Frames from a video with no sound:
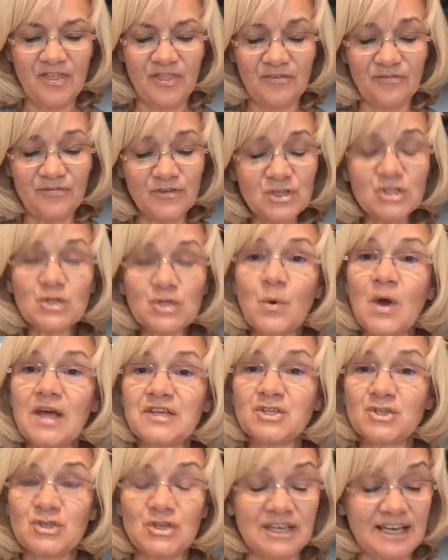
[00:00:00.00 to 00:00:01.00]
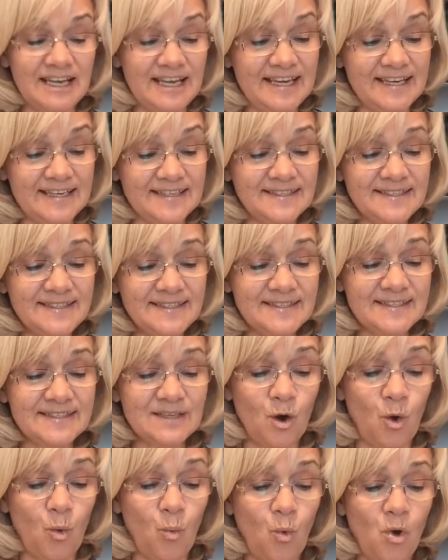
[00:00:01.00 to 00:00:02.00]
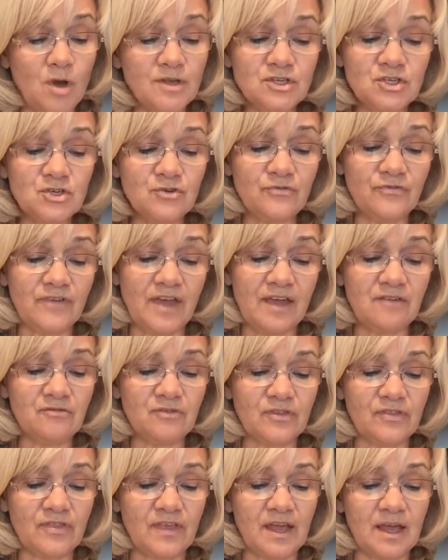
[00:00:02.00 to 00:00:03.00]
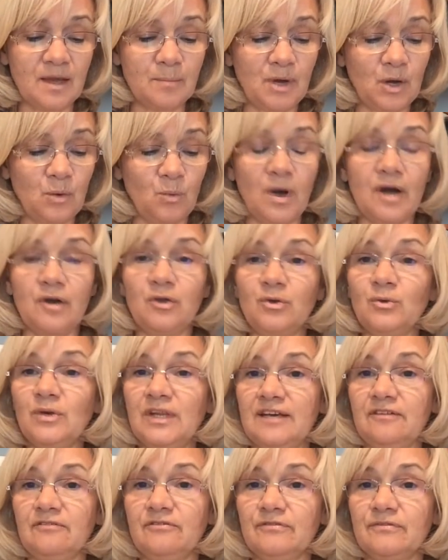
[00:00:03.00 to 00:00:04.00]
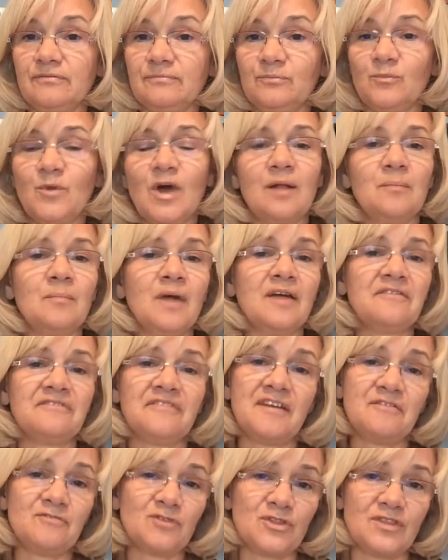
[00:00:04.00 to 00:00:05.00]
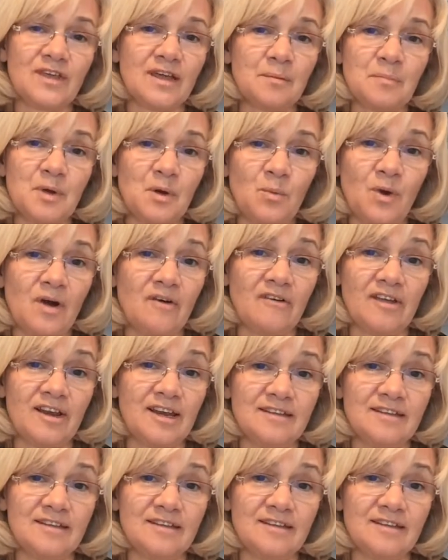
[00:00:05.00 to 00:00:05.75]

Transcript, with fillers: The first question is What's your favorite thing about where you live? Well, my favorite thing about where I